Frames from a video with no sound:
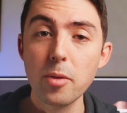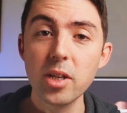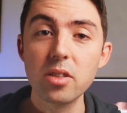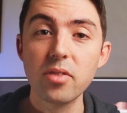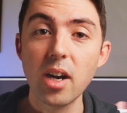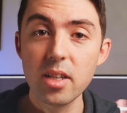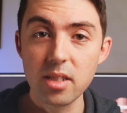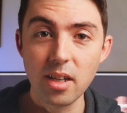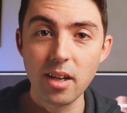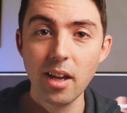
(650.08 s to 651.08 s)
to be much
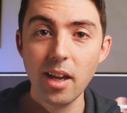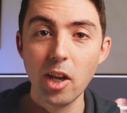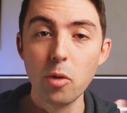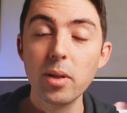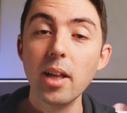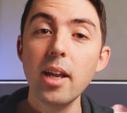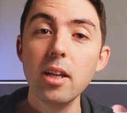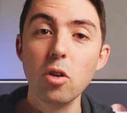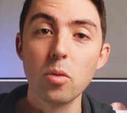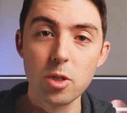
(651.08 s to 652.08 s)
faster in
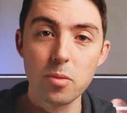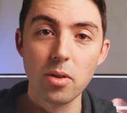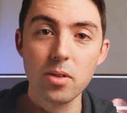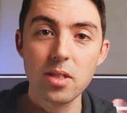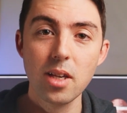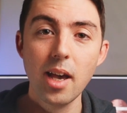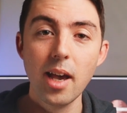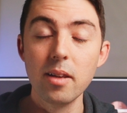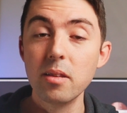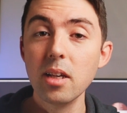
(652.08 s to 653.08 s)
planning your response
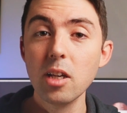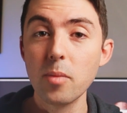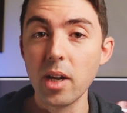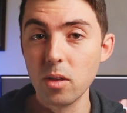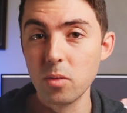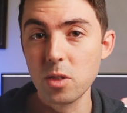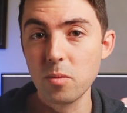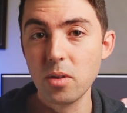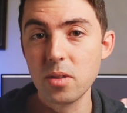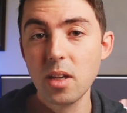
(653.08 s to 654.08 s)
and thinking about your
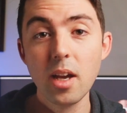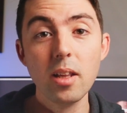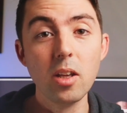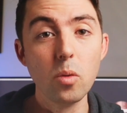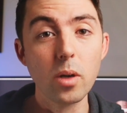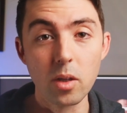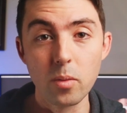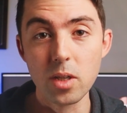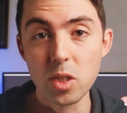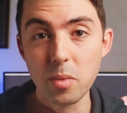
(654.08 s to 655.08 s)
response than you would
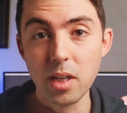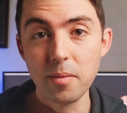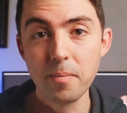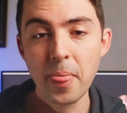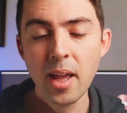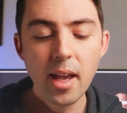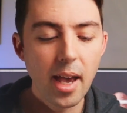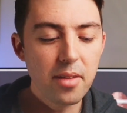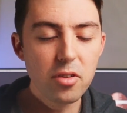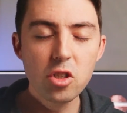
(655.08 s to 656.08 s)
otherwise be.
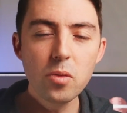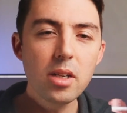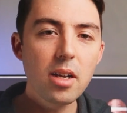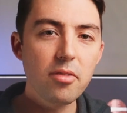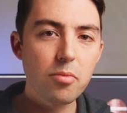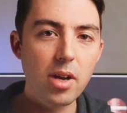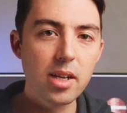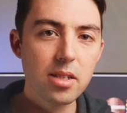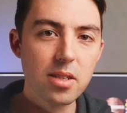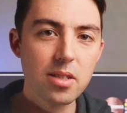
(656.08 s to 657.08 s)
And if you do enough
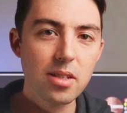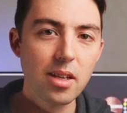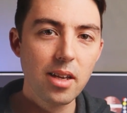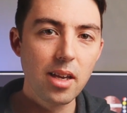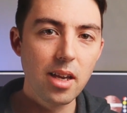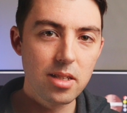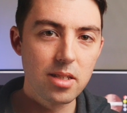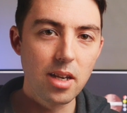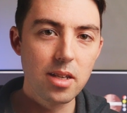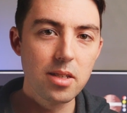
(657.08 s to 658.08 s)
practice
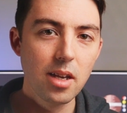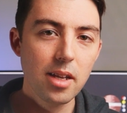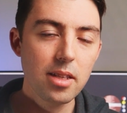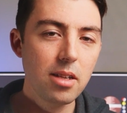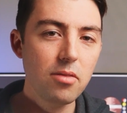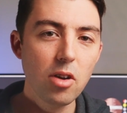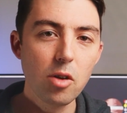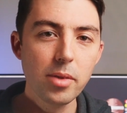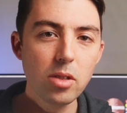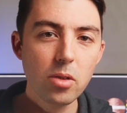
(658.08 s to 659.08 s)
essays, then
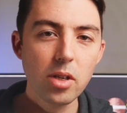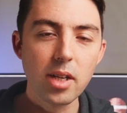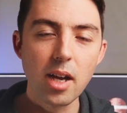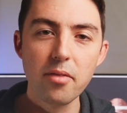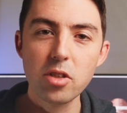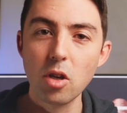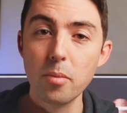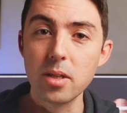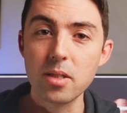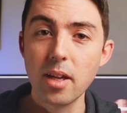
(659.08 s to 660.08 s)
invariably you're going to cover
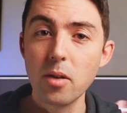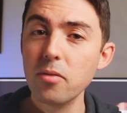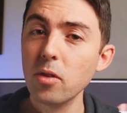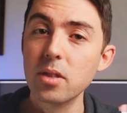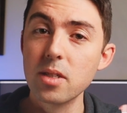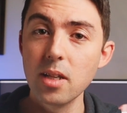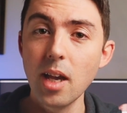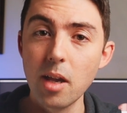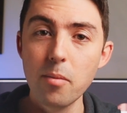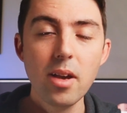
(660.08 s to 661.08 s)
topics that are, if not the
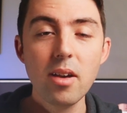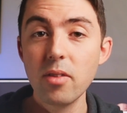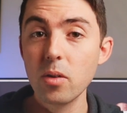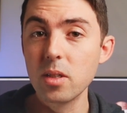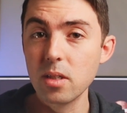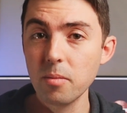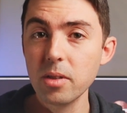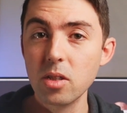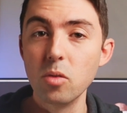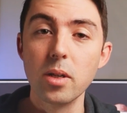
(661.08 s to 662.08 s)
same, very
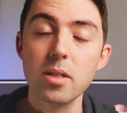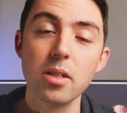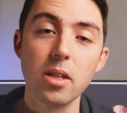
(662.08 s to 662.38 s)
similar to the ones